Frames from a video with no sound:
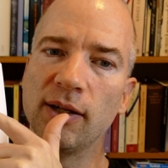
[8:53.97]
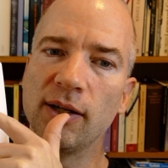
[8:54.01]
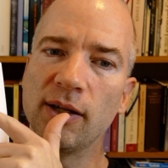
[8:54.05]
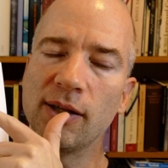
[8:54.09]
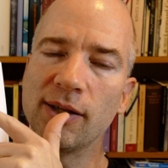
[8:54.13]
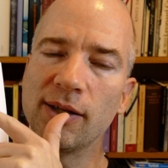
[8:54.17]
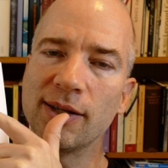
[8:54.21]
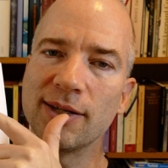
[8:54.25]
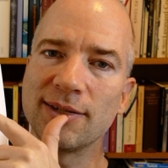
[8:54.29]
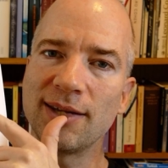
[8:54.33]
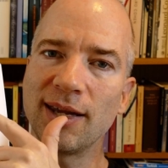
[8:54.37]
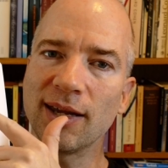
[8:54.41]

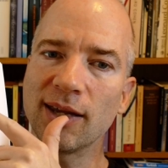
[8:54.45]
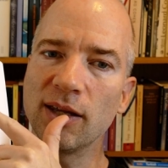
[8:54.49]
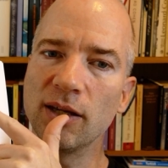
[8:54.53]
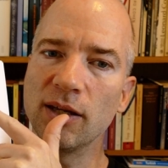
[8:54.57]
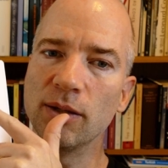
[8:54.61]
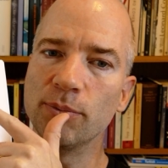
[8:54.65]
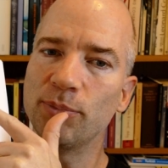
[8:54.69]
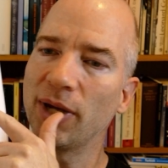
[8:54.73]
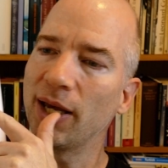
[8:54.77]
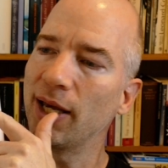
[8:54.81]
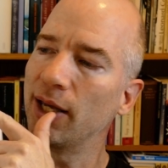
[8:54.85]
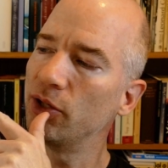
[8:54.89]
the
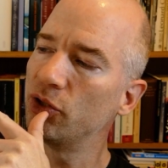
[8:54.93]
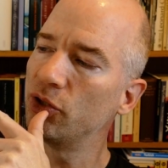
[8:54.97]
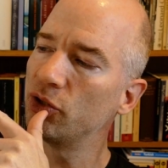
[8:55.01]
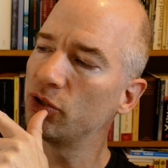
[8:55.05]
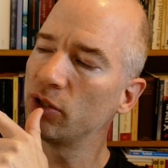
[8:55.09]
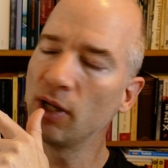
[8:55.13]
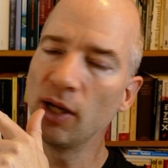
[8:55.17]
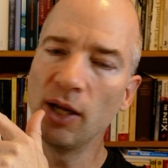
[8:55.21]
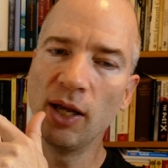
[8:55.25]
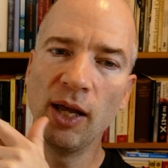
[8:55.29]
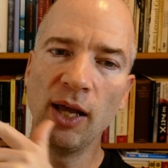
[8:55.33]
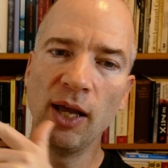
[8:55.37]
second page.
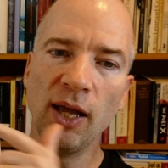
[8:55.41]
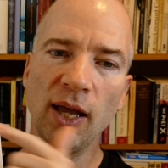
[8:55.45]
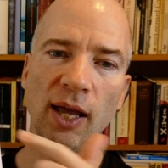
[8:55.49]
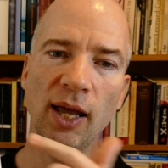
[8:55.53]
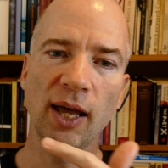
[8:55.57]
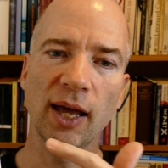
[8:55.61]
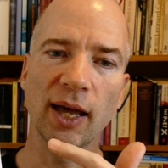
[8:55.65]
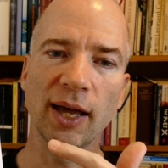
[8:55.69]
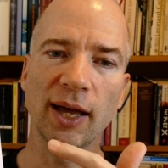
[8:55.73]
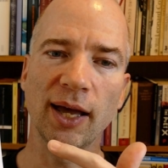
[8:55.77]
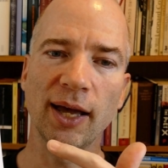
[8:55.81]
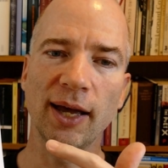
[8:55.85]

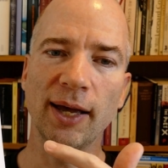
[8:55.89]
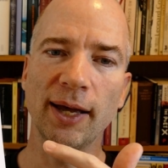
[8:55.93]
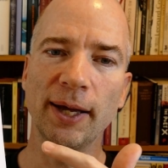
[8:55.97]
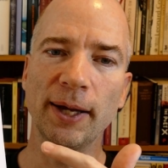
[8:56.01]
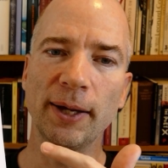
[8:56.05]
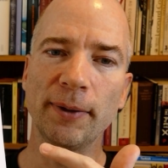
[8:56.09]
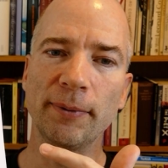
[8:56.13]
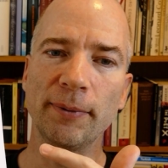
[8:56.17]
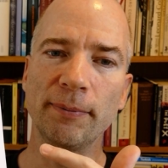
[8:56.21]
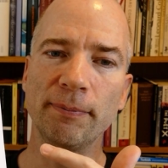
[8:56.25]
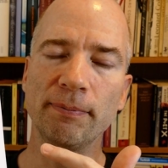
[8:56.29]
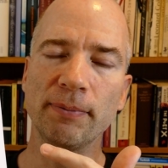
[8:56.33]

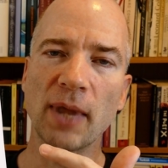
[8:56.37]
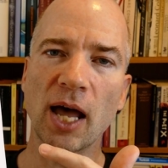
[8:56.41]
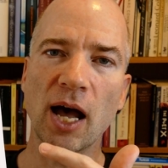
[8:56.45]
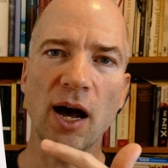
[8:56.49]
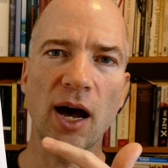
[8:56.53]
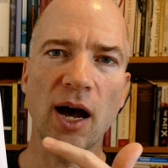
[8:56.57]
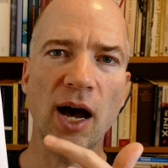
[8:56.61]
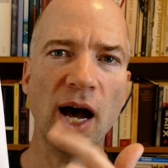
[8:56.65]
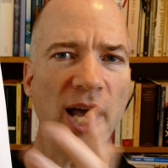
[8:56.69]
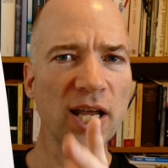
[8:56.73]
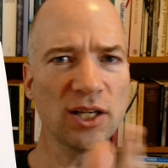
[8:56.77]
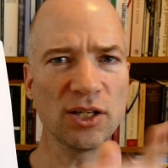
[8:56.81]

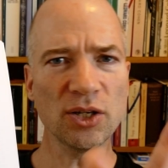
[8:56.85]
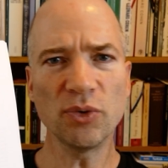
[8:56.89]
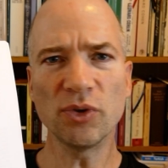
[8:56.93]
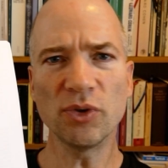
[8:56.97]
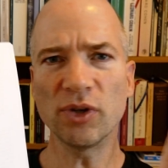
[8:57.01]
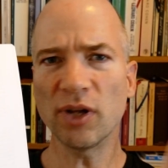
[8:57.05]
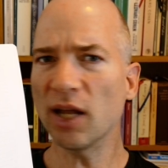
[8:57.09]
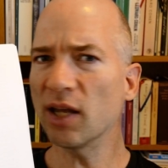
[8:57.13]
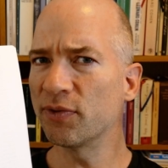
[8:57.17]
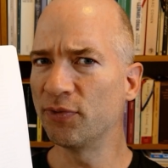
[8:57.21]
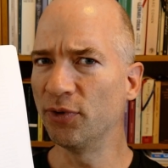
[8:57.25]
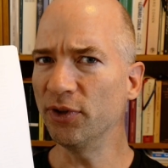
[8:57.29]
I don't
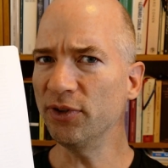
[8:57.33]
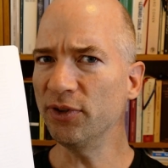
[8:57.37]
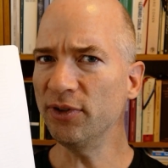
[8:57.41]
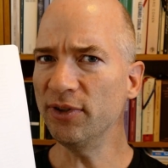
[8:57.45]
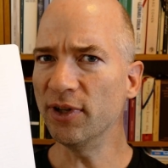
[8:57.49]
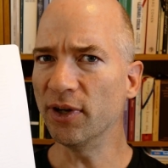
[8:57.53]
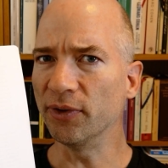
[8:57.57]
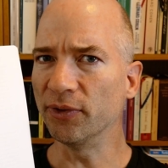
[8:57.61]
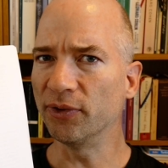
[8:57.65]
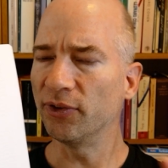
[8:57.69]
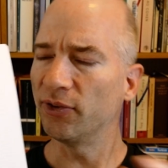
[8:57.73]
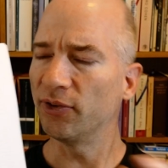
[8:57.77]
like
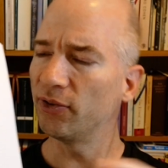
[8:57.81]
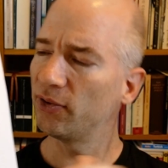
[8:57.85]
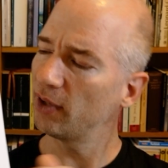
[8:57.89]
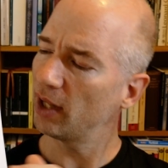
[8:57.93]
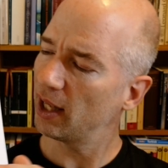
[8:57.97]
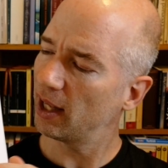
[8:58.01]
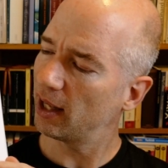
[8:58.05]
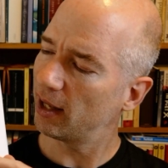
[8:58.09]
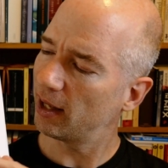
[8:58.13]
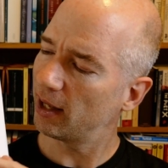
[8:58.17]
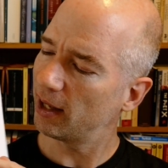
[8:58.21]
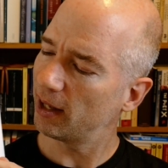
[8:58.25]
footnotes,
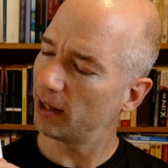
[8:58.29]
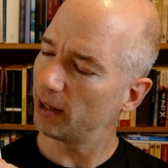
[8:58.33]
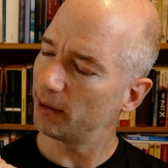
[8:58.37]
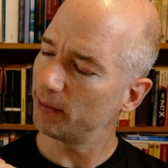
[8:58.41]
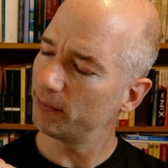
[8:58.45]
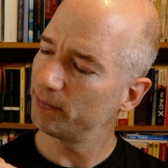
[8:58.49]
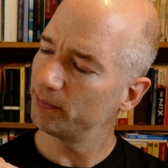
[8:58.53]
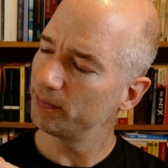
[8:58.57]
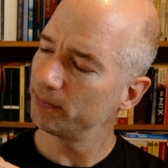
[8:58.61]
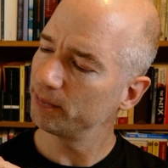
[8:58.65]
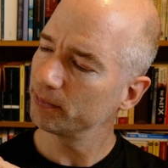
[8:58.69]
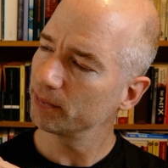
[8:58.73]

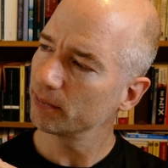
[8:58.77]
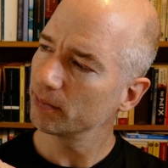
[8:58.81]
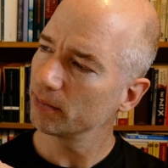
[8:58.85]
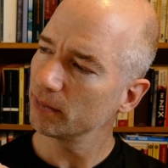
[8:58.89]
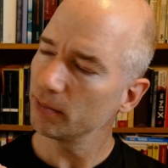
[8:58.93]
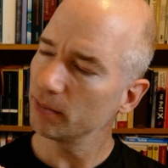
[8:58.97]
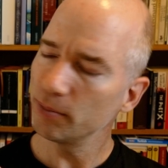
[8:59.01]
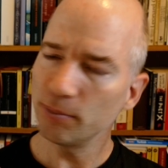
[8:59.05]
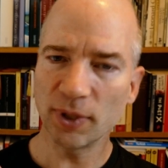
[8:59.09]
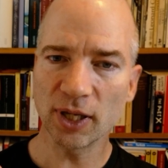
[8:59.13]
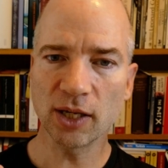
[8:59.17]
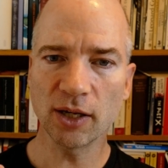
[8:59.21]

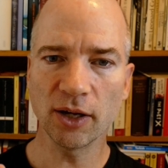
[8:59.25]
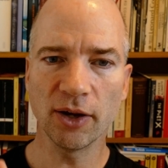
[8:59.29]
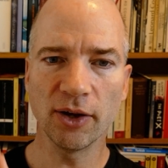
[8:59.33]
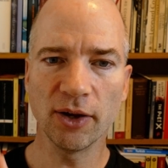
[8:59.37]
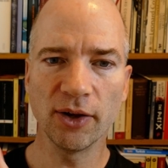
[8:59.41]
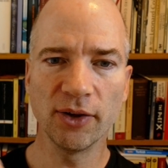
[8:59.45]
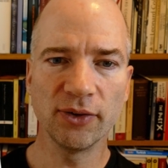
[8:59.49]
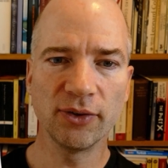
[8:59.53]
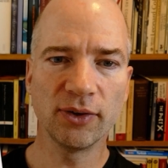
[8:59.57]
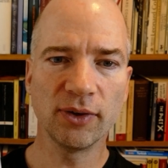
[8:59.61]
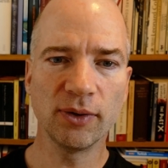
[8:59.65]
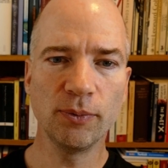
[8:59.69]

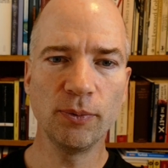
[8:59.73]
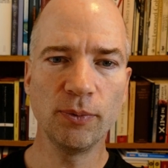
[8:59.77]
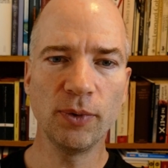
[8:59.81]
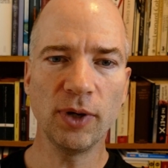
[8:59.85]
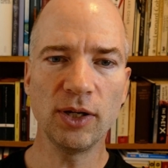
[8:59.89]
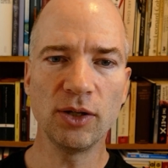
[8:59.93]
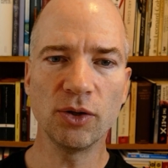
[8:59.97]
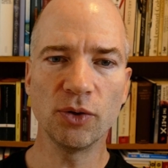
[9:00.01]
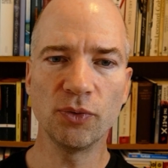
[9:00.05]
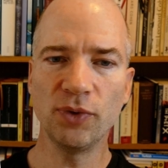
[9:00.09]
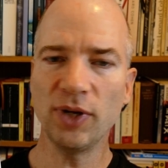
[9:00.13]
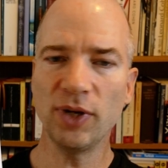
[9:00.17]
because when
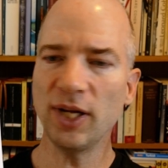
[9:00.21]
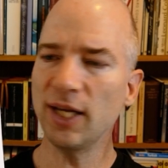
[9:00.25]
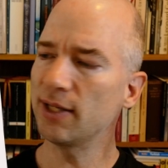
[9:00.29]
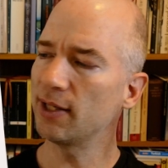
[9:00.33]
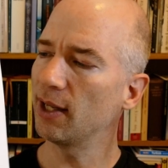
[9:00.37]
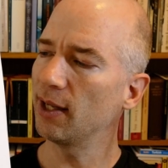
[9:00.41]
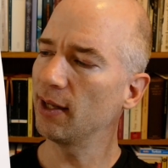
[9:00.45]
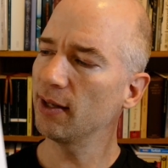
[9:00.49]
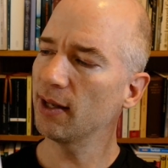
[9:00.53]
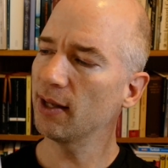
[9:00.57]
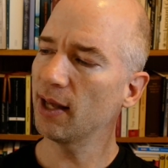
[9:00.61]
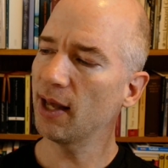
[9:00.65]
you're
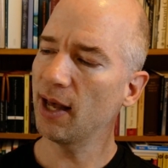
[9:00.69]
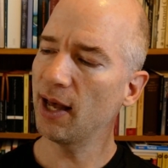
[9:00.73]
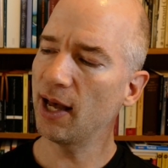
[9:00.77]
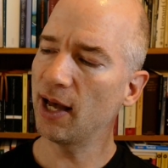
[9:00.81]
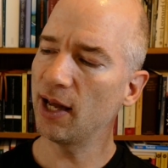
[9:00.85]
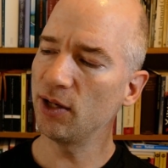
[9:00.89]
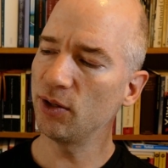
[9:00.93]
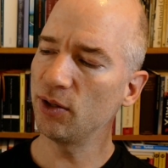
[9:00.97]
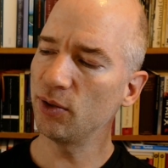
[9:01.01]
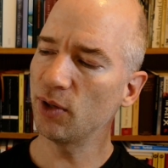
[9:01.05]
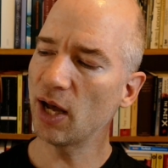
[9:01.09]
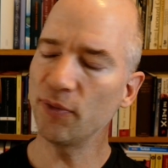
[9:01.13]
reading
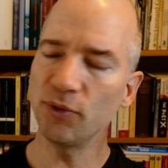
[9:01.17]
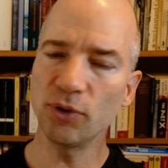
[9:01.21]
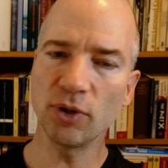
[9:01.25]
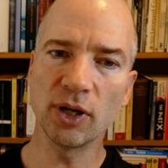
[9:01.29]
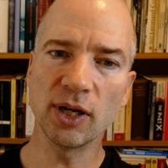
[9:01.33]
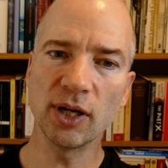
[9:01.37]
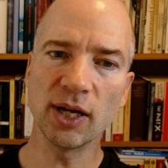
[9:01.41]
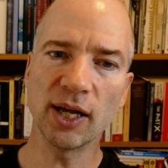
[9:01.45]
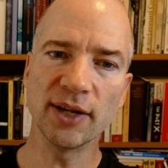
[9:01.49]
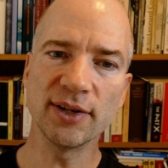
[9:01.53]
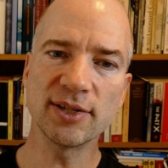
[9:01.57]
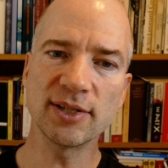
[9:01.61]
and you have to
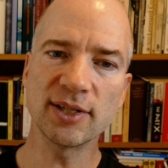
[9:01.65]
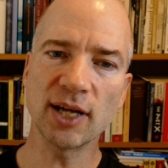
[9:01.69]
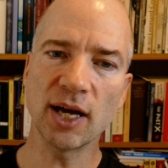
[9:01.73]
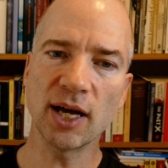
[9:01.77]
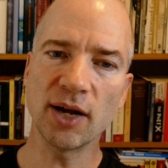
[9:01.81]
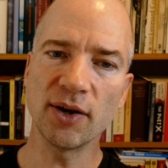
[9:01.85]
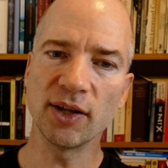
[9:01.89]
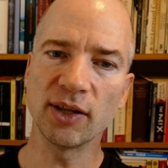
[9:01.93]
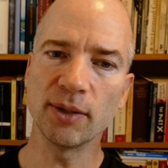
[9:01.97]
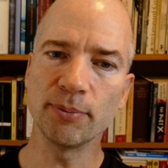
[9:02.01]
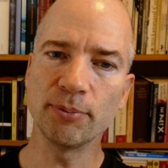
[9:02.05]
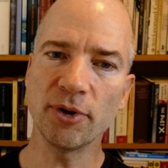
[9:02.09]
glance
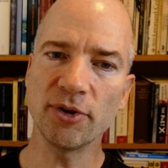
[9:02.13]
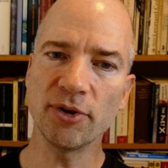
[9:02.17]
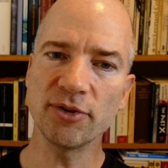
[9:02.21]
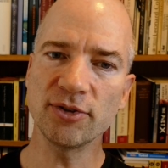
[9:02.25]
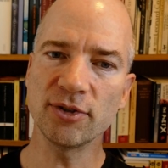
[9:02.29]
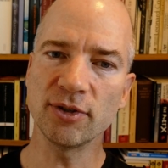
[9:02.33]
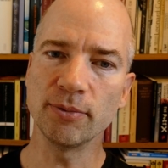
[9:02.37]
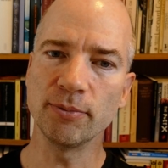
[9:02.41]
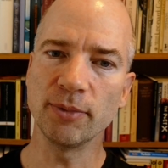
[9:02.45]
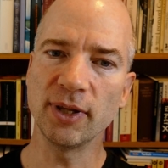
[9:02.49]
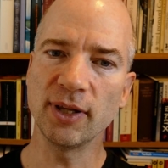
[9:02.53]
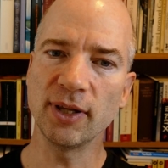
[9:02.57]
down at the
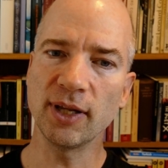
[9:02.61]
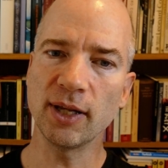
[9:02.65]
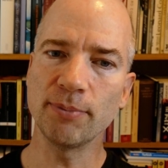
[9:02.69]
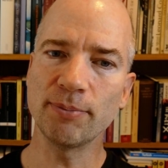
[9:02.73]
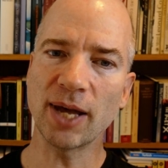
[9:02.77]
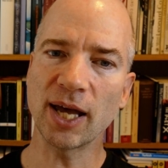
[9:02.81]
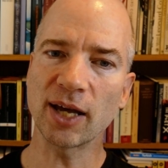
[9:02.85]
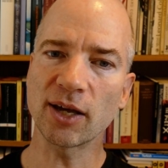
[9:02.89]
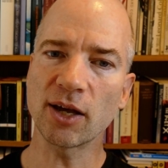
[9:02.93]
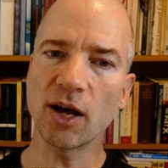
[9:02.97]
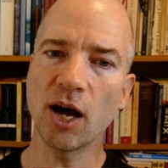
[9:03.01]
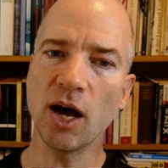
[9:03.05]
bottom and then
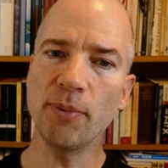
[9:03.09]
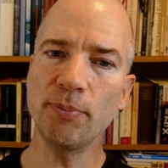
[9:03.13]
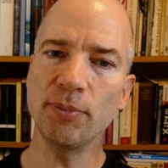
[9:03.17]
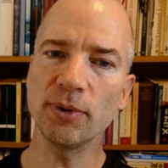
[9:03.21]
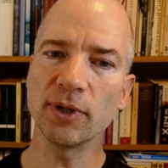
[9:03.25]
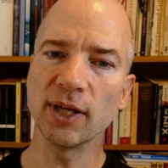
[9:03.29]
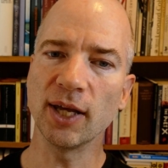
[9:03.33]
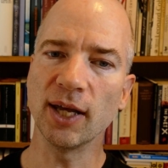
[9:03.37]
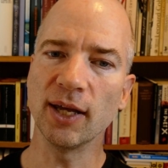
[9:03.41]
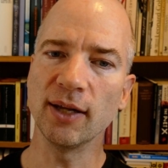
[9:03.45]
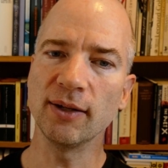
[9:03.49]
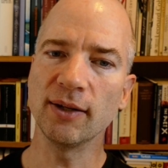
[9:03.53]
back up
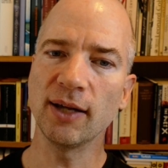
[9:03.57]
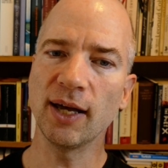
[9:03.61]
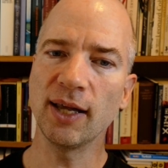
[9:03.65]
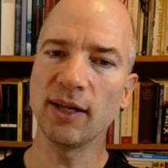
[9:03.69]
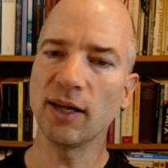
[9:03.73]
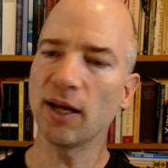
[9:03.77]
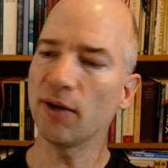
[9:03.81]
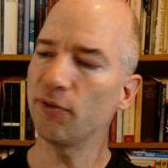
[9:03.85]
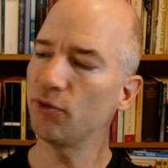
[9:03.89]
again, and you have